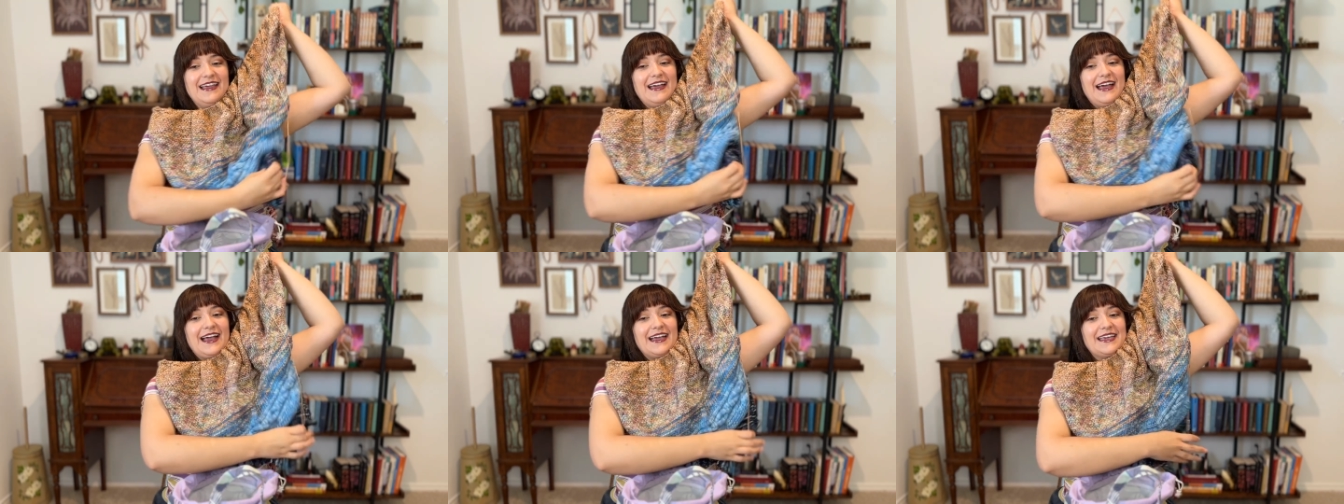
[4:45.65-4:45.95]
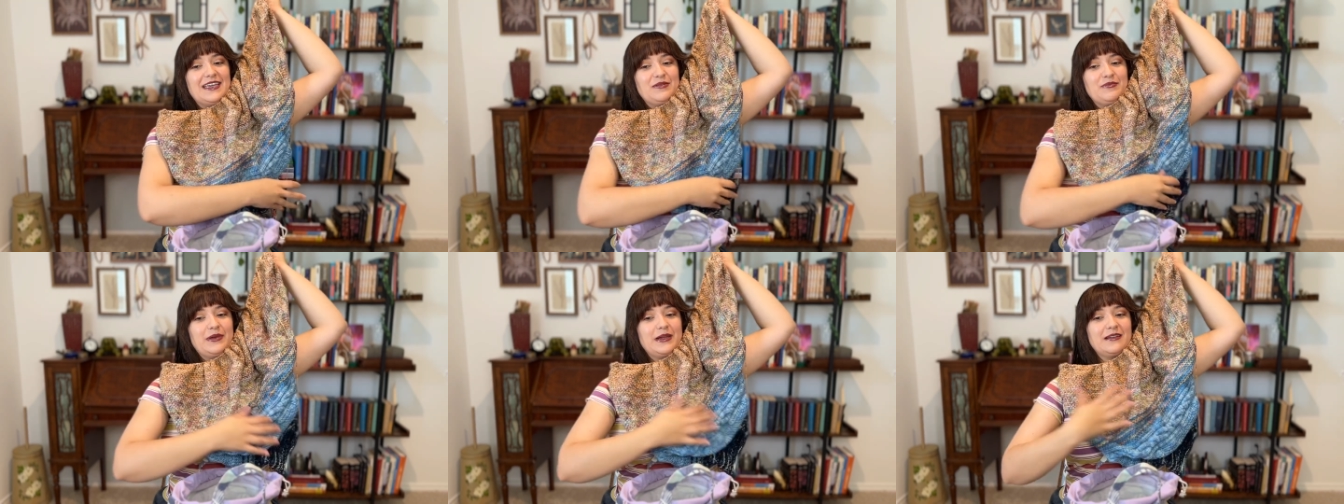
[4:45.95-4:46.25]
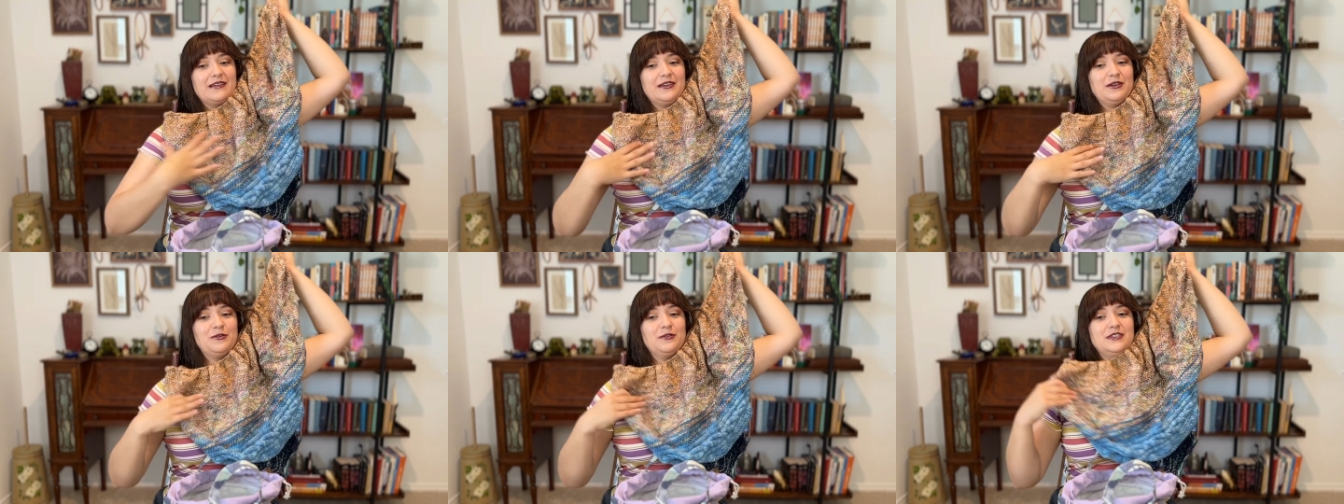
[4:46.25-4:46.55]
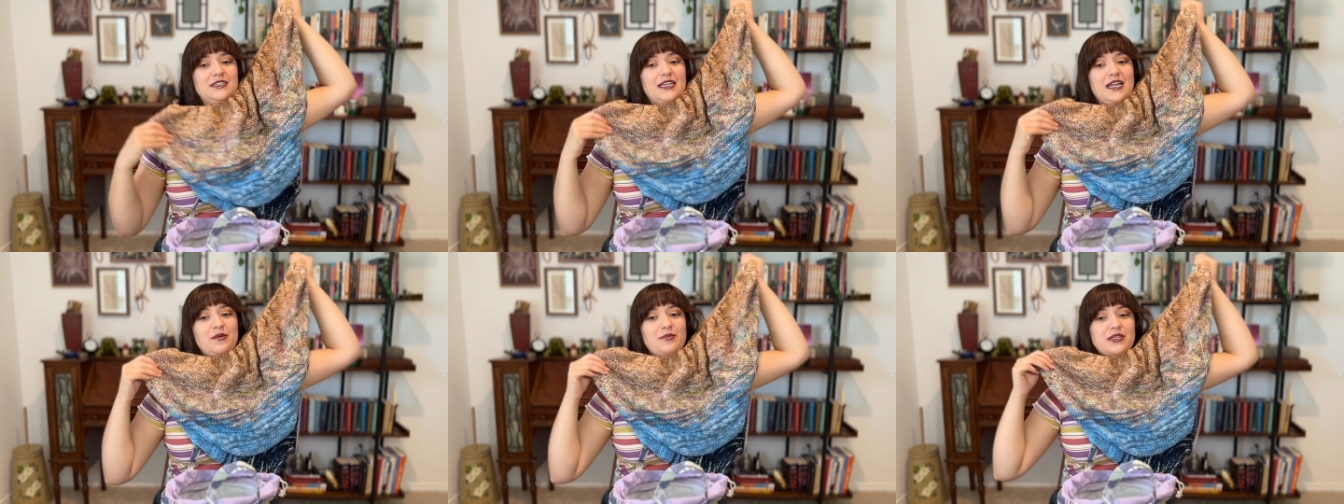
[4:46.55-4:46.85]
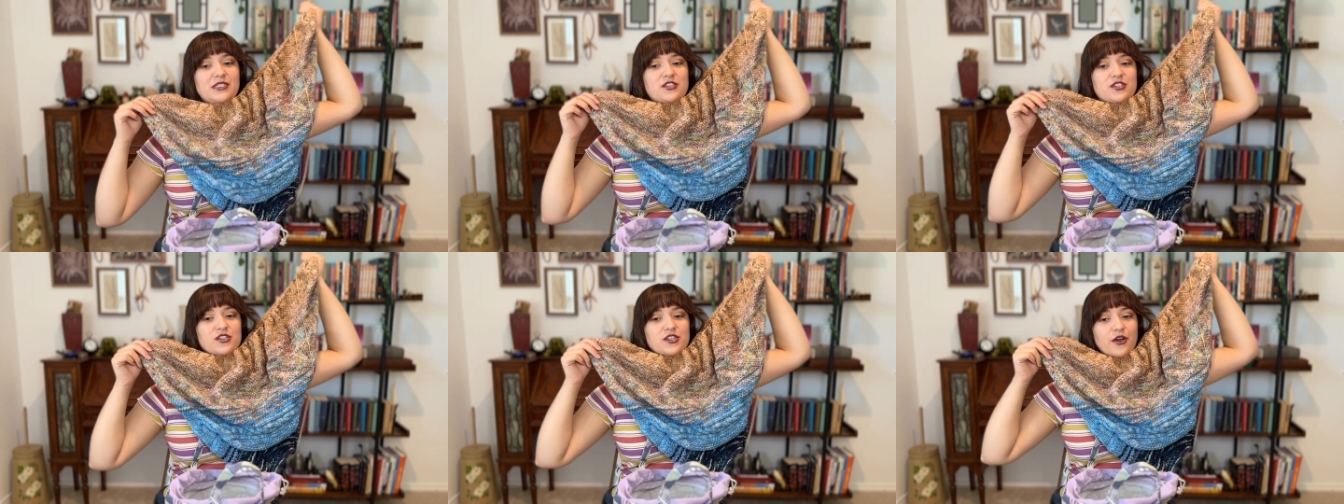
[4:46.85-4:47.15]
I can barely hold it up.
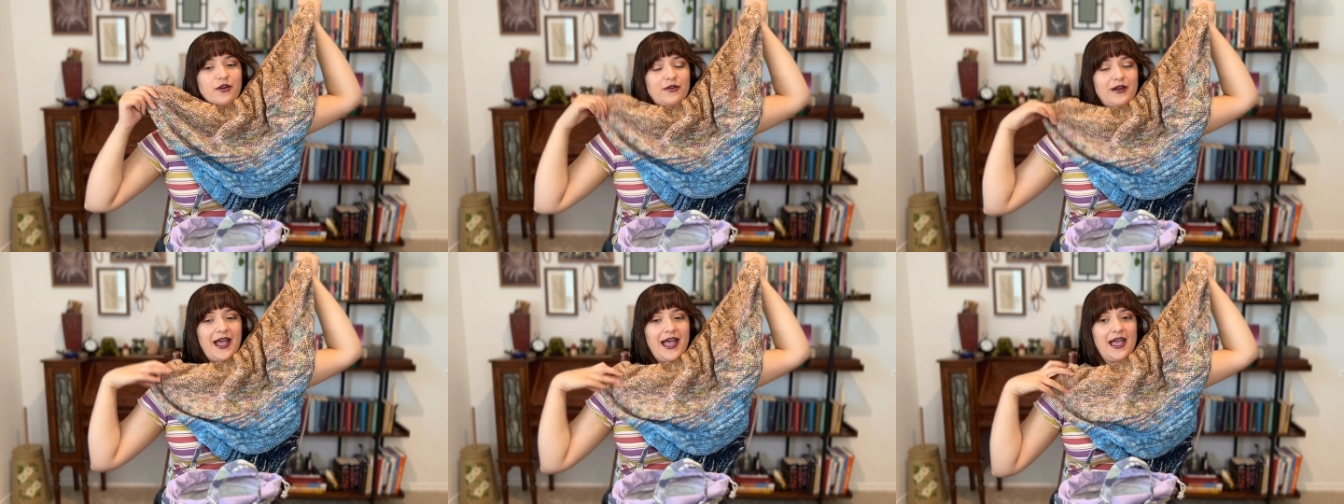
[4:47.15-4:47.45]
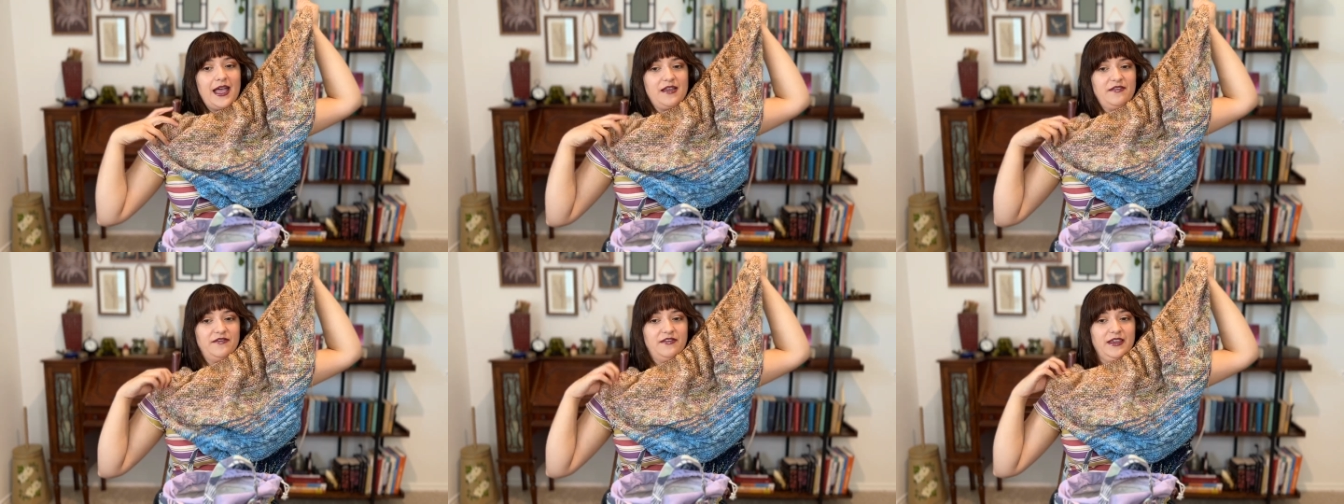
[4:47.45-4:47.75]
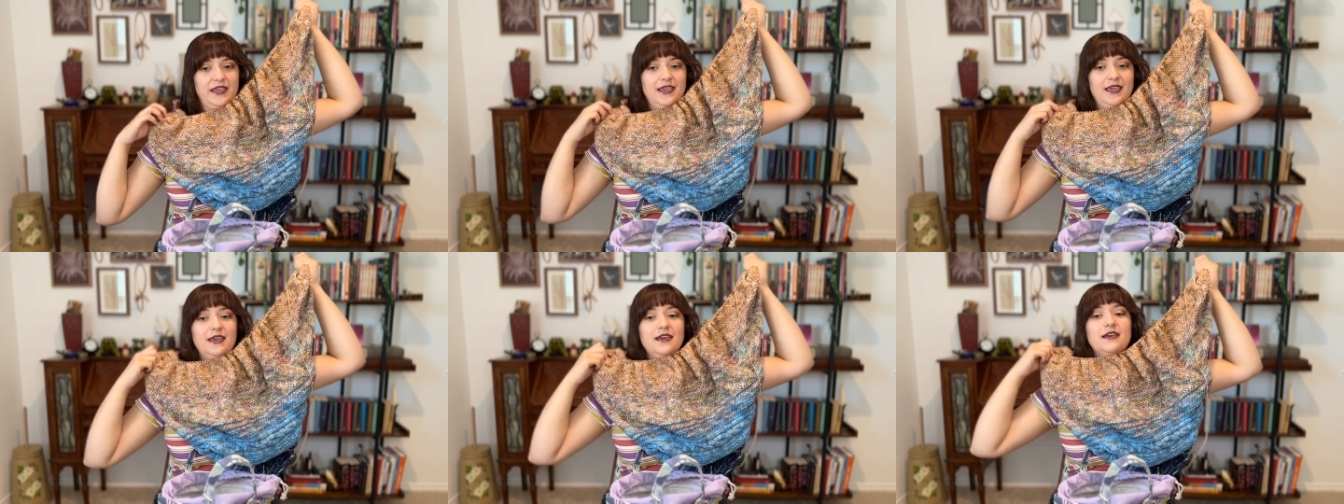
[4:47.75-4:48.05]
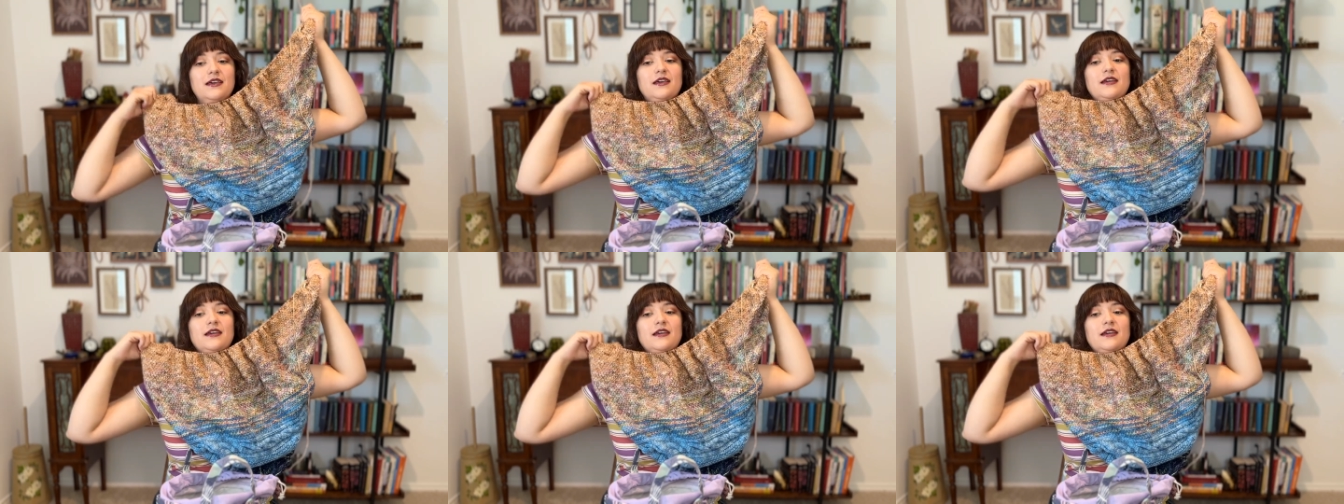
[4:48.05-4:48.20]
It's so heavy,